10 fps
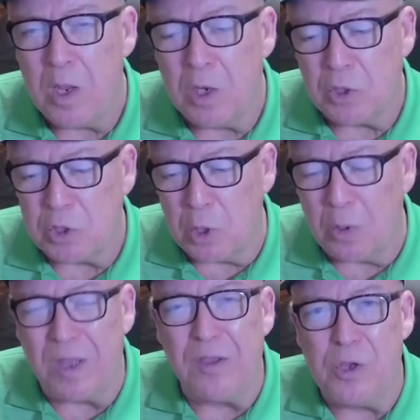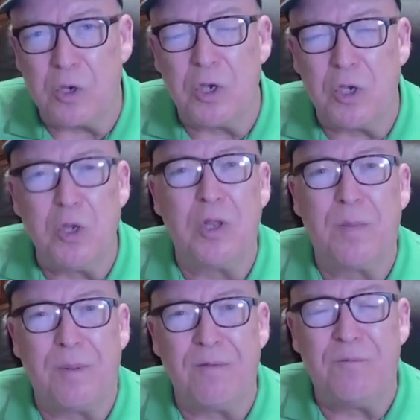So you can do
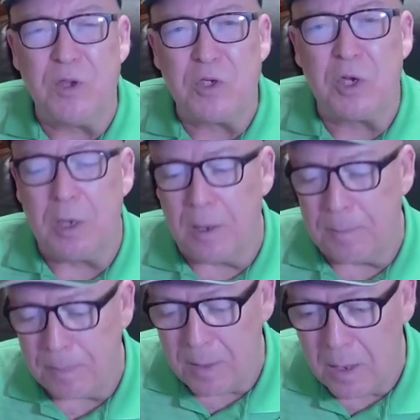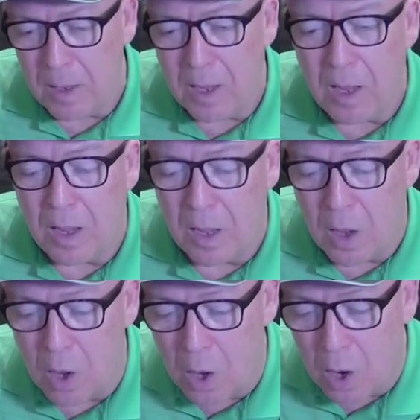that by visiting uh,
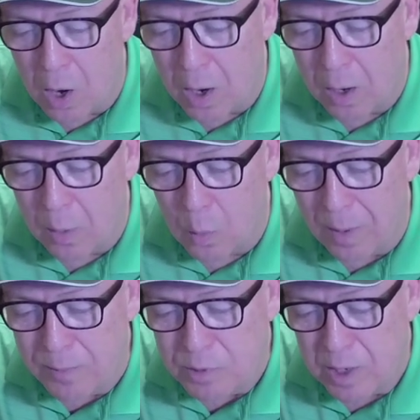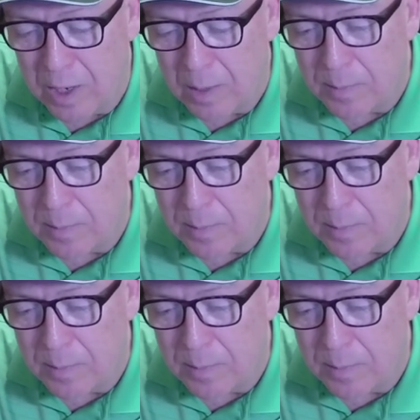our website.